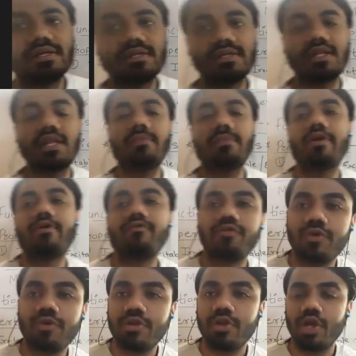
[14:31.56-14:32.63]
the number
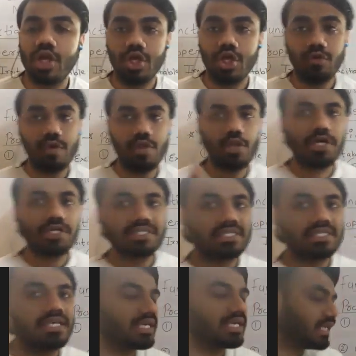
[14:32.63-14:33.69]
4, you will not
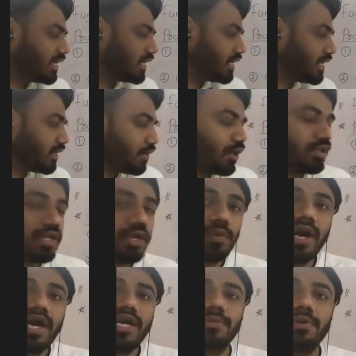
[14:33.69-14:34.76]
see here on the
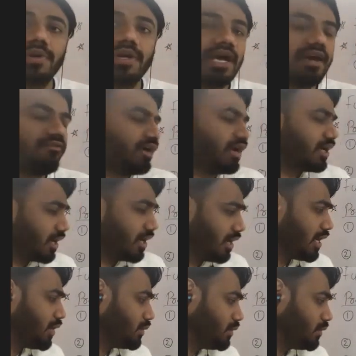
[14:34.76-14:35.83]
whiteboard. I have
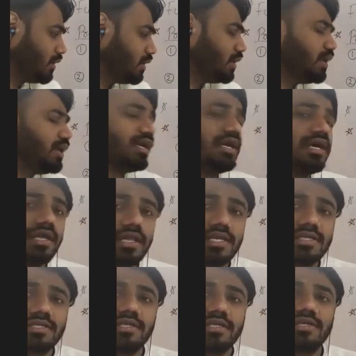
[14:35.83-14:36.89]
written down
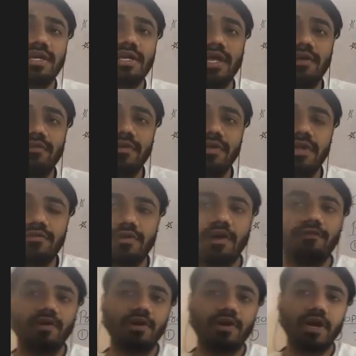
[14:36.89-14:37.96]
elasticity. Even if
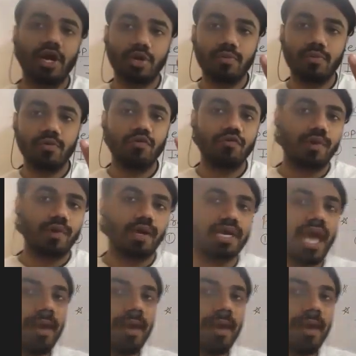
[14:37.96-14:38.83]
I will try to move my